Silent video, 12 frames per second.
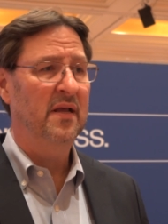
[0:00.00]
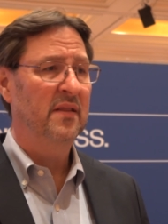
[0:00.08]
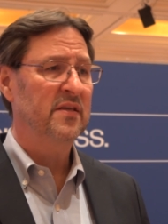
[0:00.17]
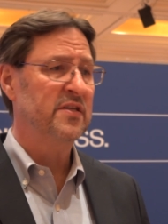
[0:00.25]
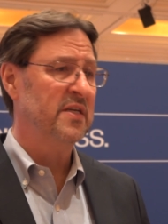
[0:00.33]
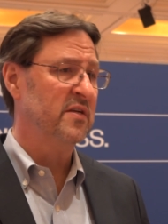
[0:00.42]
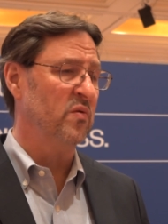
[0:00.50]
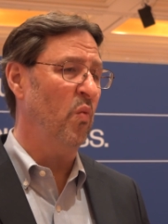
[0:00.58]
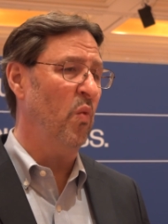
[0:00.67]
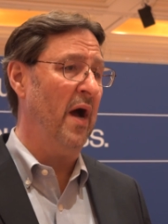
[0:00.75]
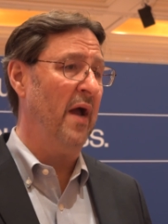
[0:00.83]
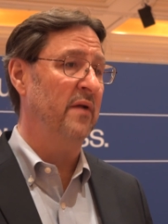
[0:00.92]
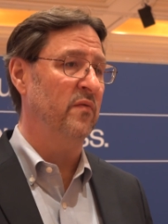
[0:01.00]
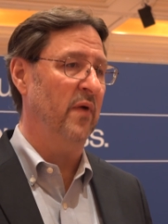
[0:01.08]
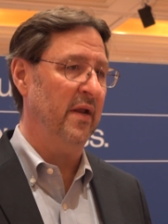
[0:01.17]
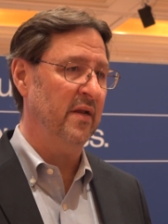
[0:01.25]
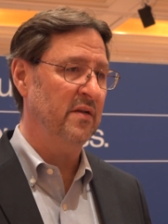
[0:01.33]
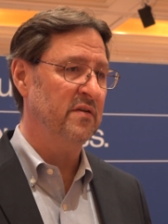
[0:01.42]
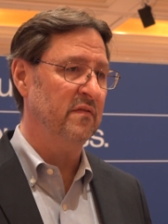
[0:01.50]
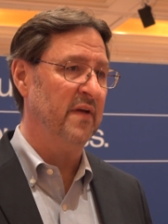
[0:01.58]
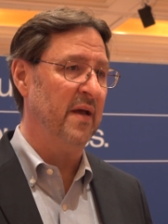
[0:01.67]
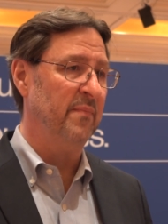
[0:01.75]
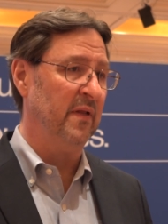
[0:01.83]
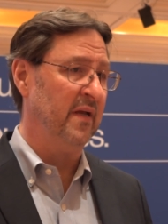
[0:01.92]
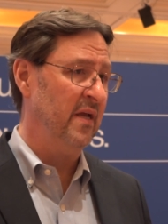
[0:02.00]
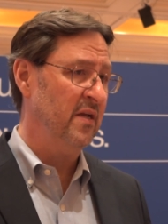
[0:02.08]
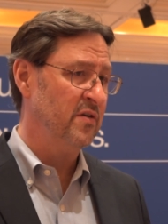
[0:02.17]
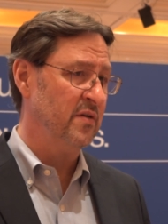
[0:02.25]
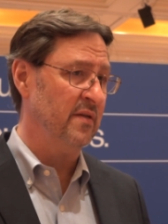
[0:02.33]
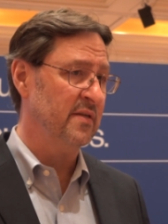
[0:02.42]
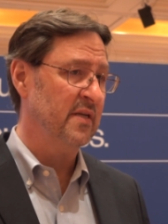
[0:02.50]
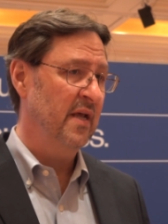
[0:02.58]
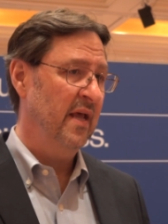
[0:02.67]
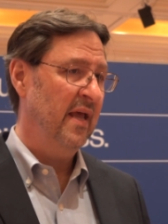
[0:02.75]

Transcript: there's such a wide range of applications,